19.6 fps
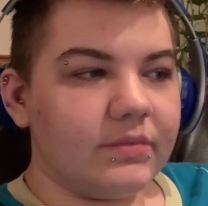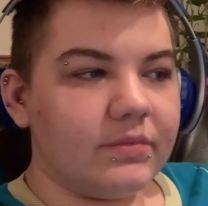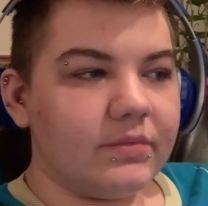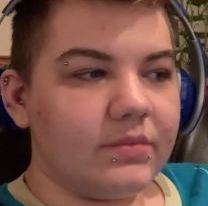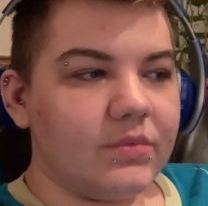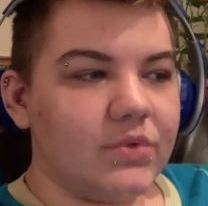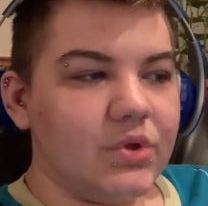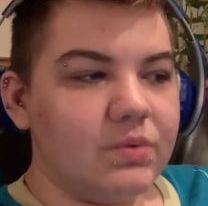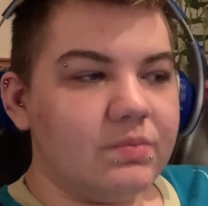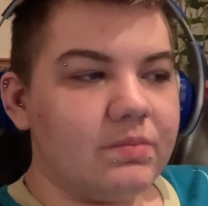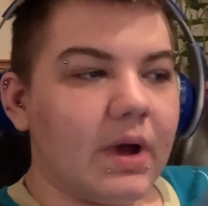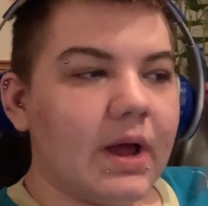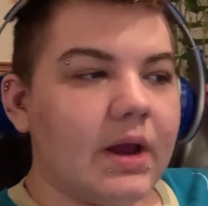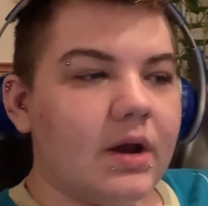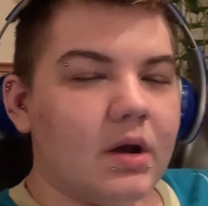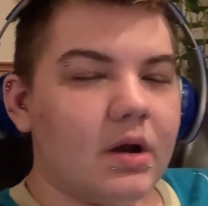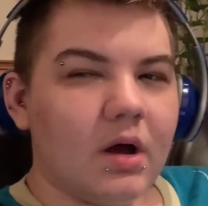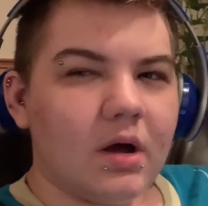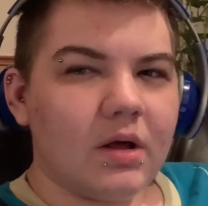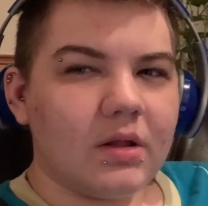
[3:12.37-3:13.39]
you might
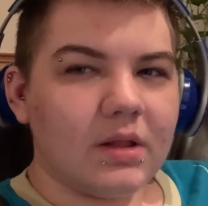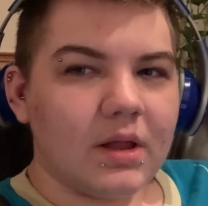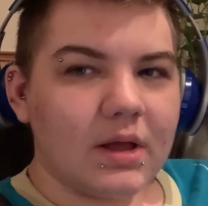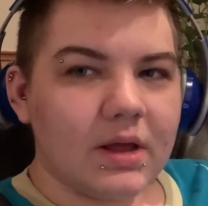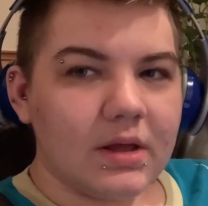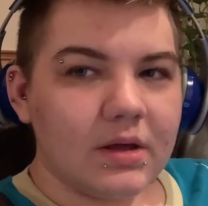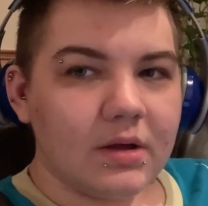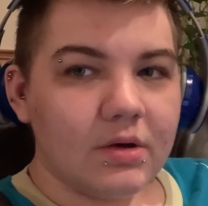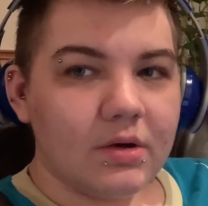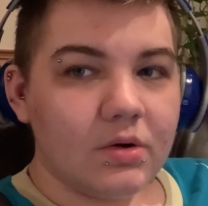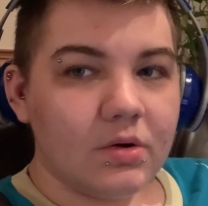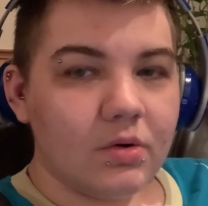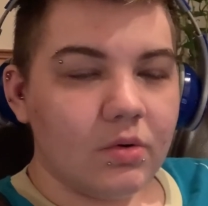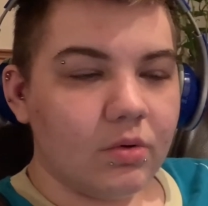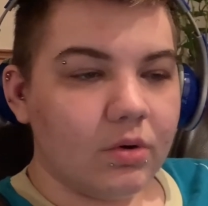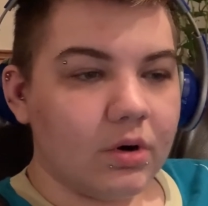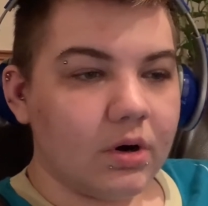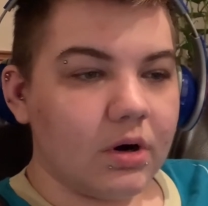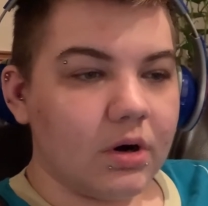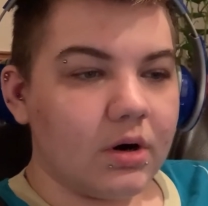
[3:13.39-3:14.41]
not like,
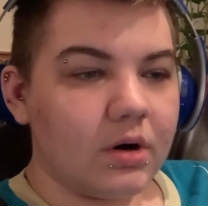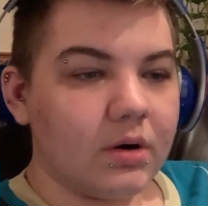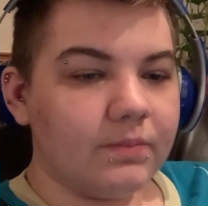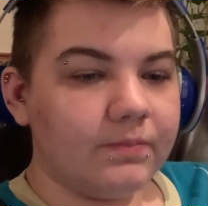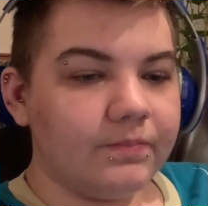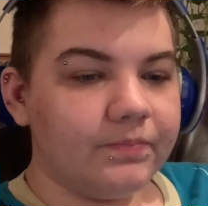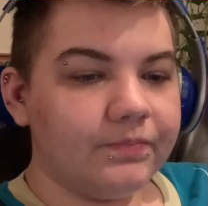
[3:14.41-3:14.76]
or